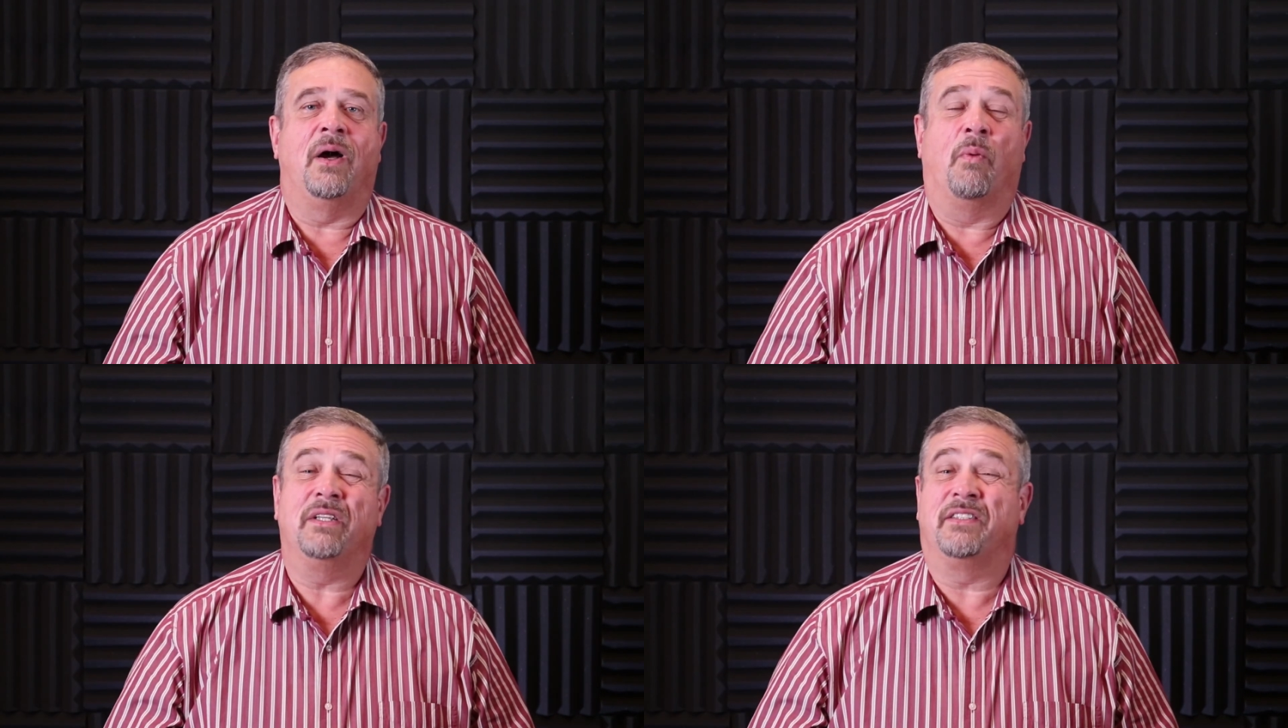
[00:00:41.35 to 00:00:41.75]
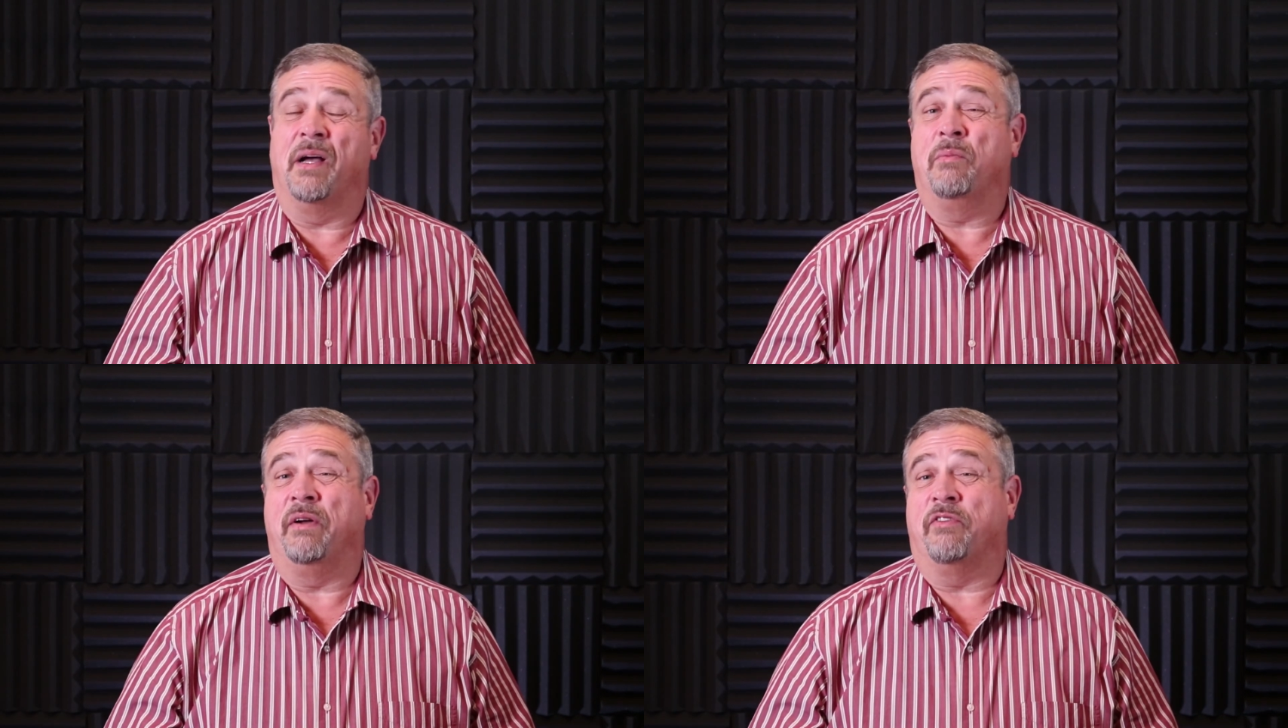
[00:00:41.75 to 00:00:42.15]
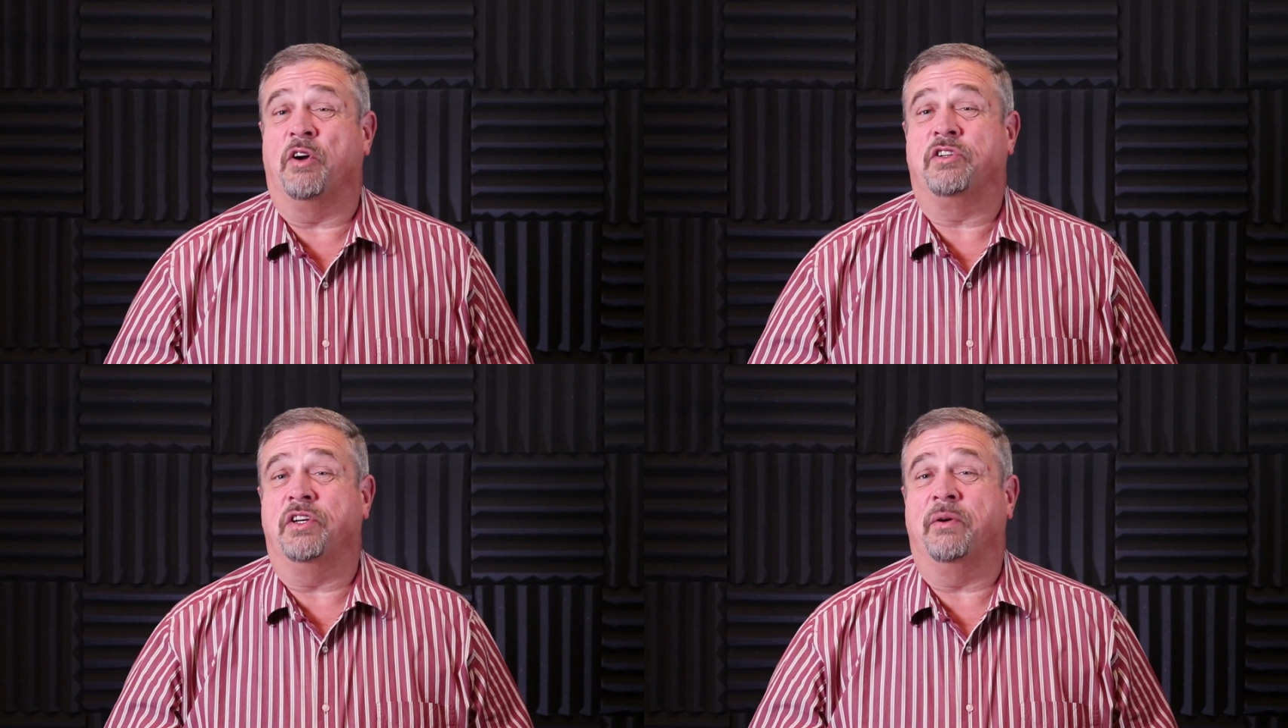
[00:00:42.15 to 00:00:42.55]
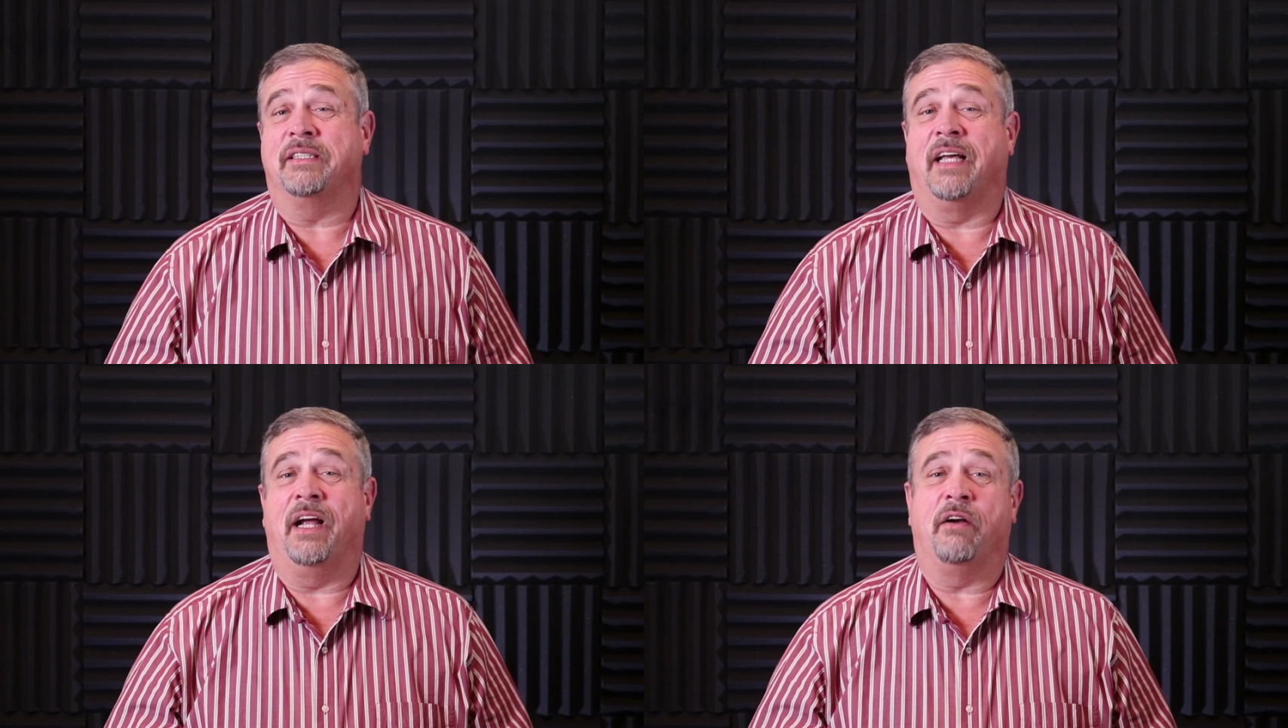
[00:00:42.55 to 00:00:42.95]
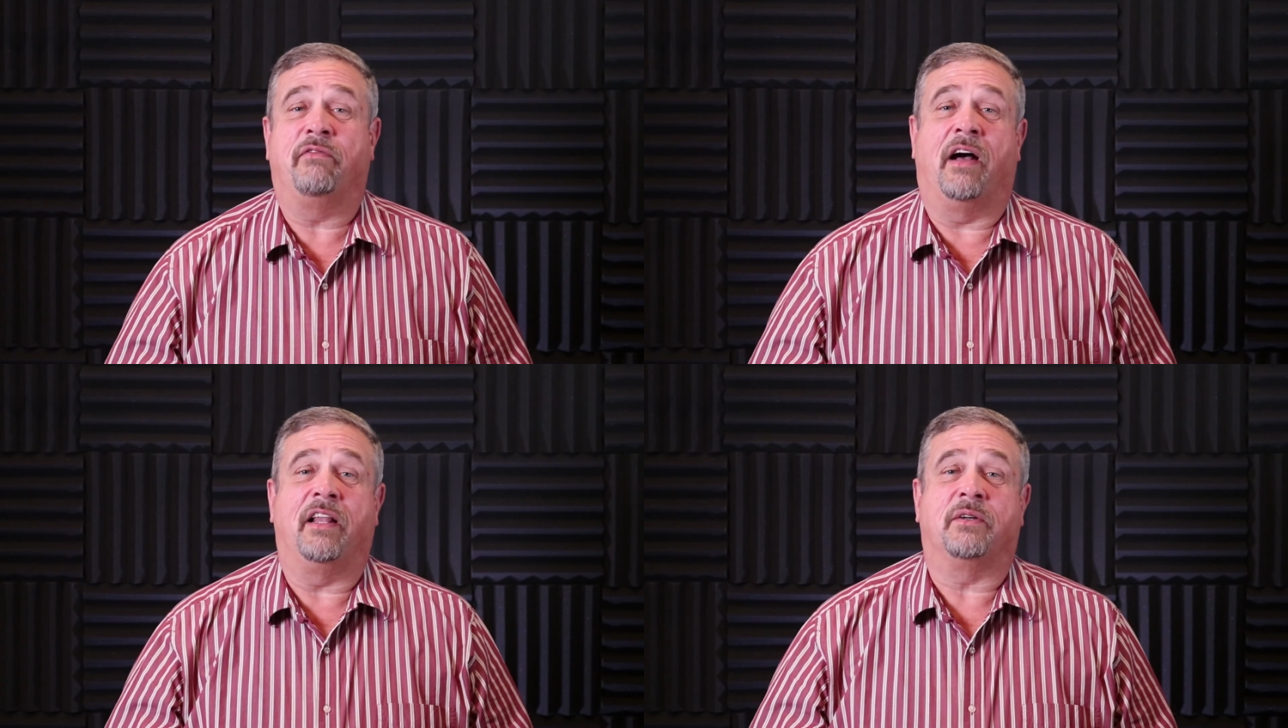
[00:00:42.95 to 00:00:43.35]
What some refer to as a hair
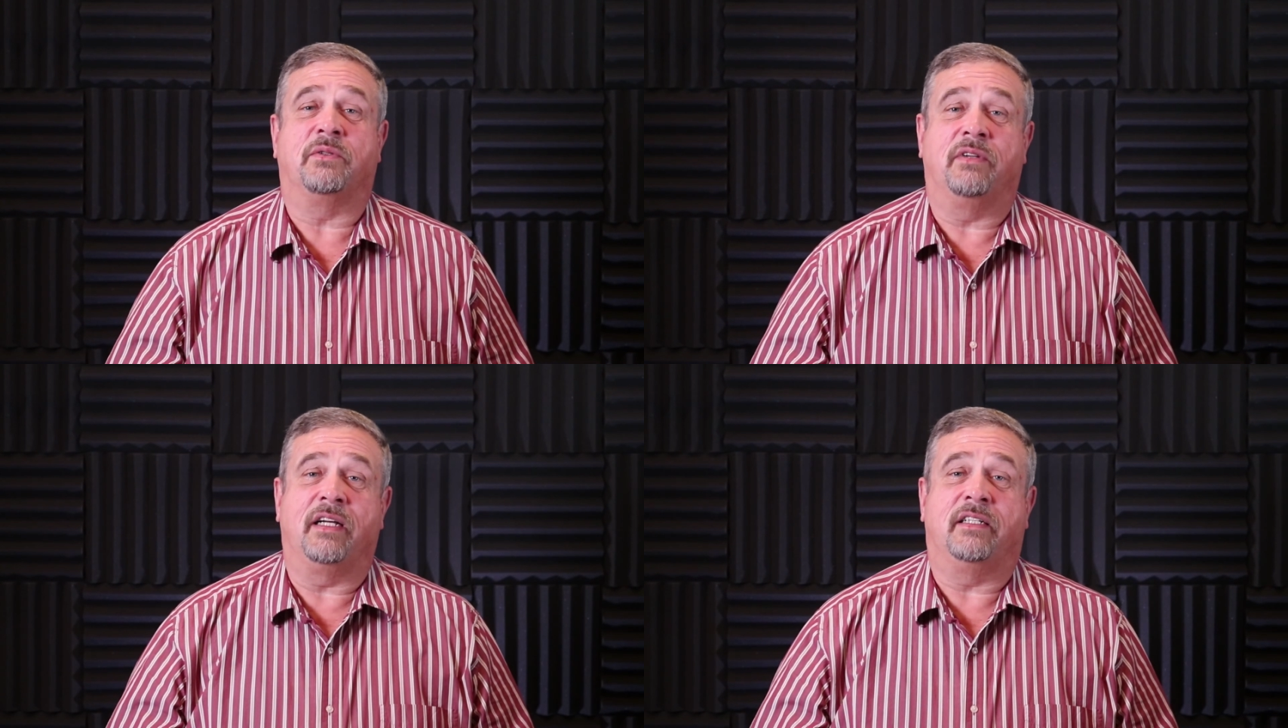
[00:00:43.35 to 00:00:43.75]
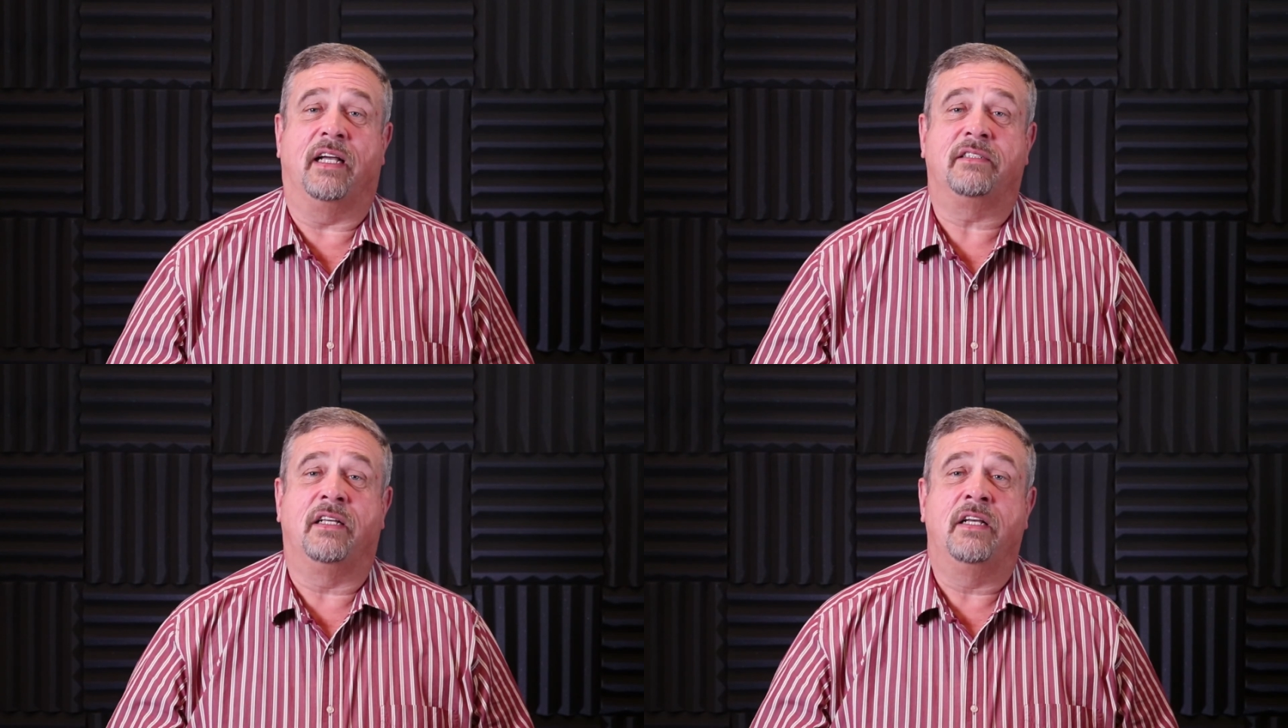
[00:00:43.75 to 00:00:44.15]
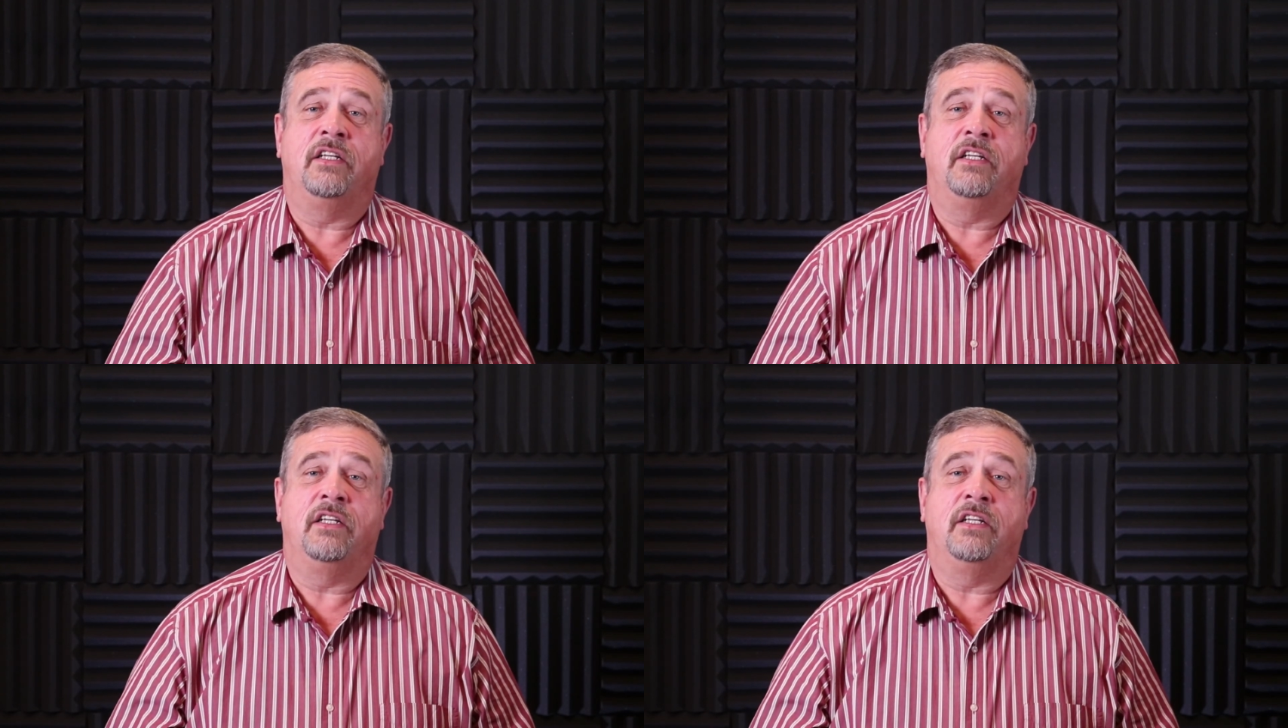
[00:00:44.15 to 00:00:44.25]
follicle drug test